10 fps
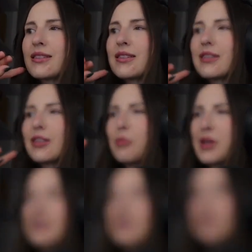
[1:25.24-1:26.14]

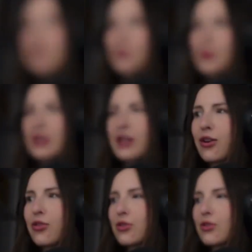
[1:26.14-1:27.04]
amazing to me
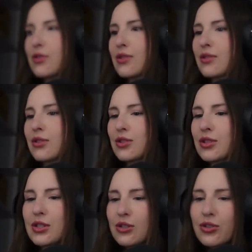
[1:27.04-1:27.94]
how there's
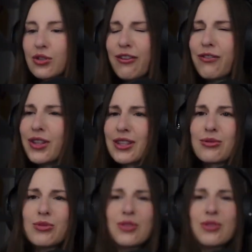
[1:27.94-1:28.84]
still, I feel like this
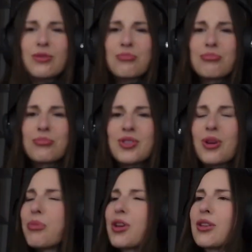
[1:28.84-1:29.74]
was
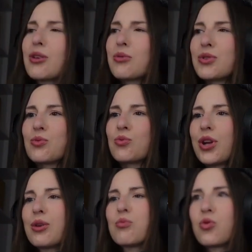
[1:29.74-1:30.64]
something that was
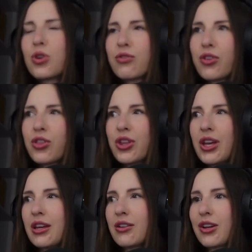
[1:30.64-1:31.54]
way more of a
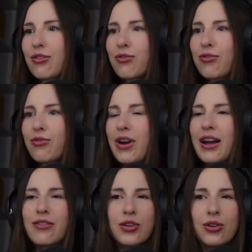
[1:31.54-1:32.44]
thing like
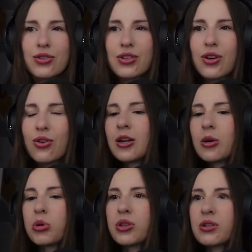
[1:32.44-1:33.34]
5 years ago,
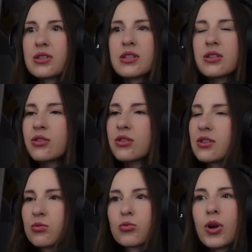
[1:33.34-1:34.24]
but there's still
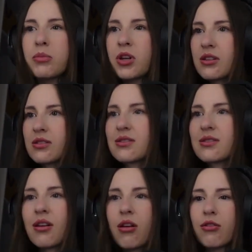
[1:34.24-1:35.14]
these remnants
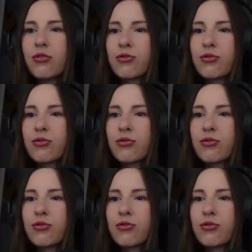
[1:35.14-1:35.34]
of